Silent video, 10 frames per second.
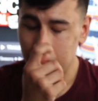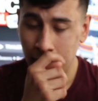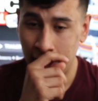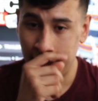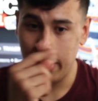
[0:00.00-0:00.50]

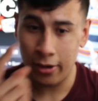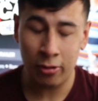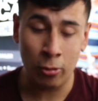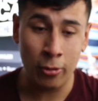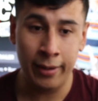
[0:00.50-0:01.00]
the
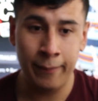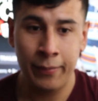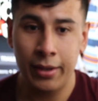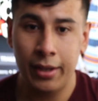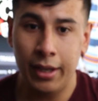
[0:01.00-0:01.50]
auditorium.
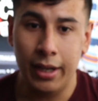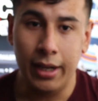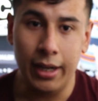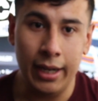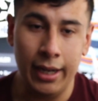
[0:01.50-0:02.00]

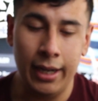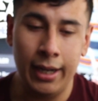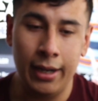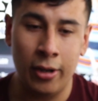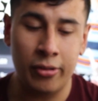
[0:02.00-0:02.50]

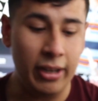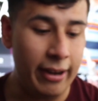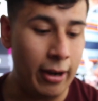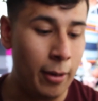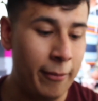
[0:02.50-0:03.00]
And also, yeah.
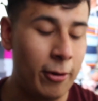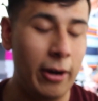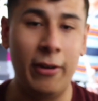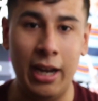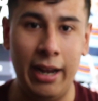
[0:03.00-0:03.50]
Oh, before I
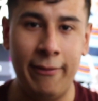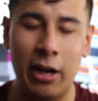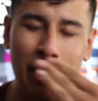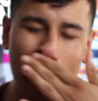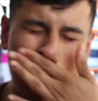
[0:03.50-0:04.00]
forgot
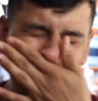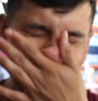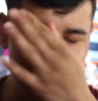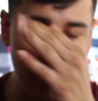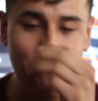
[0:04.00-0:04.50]
about
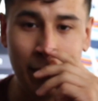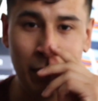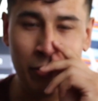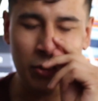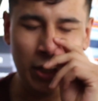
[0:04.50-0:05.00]
Nini and
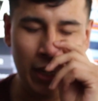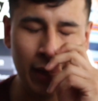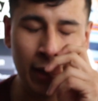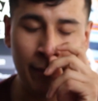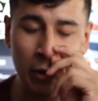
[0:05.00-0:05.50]
Miss Jen.
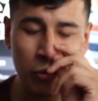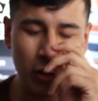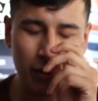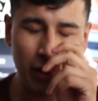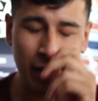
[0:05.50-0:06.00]
They're still
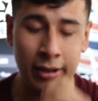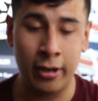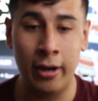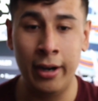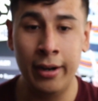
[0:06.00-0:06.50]
stuck in the
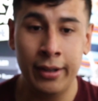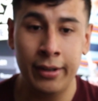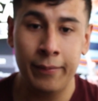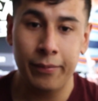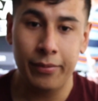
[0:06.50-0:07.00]
car.
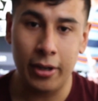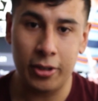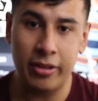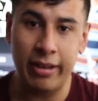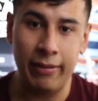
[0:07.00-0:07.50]
They're
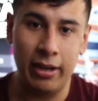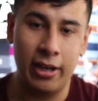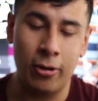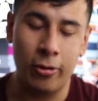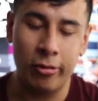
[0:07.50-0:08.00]
just having a
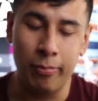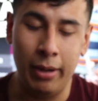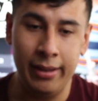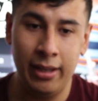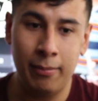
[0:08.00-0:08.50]
girls'
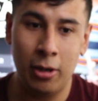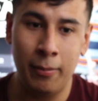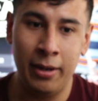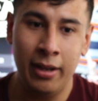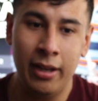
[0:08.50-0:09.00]
bonding
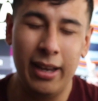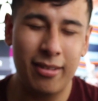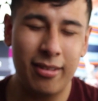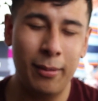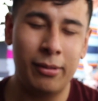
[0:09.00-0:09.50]
moment. It's
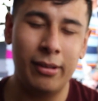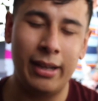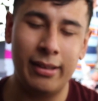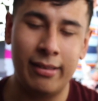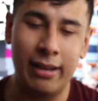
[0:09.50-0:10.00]
similar to like
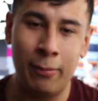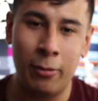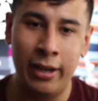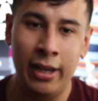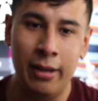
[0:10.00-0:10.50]
the time where
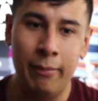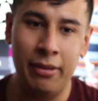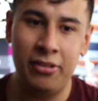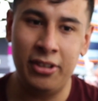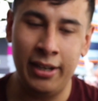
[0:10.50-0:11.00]
like Miss
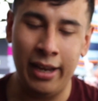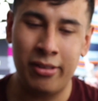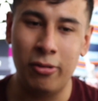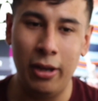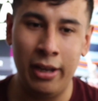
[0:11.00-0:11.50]
Jen
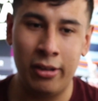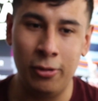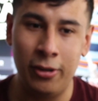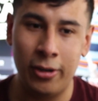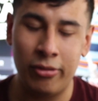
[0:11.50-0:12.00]

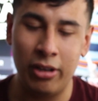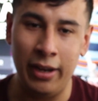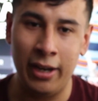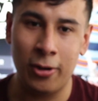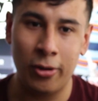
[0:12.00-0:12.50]
included herself
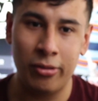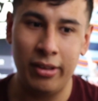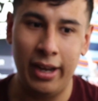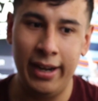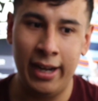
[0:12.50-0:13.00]
in Girls'
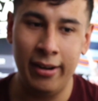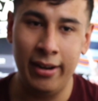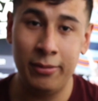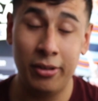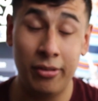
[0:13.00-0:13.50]
Night Out, and
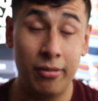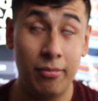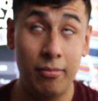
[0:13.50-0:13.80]
I'm just